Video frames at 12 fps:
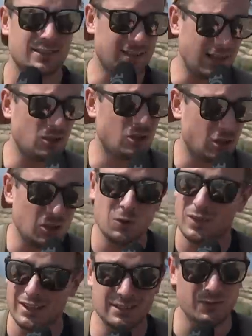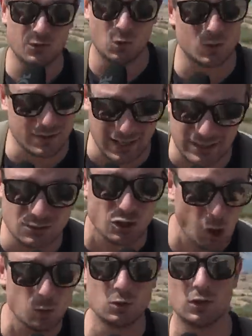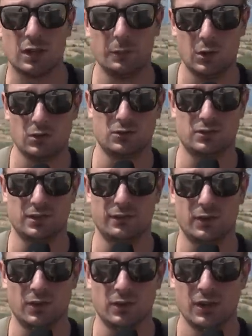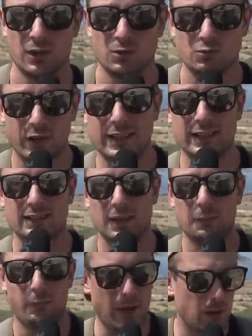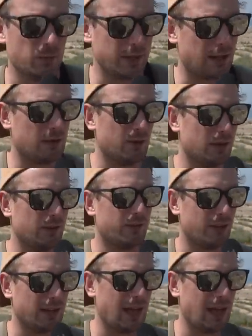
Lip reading: Stage two is, of course, that total emergency fund, ready to bail me out if I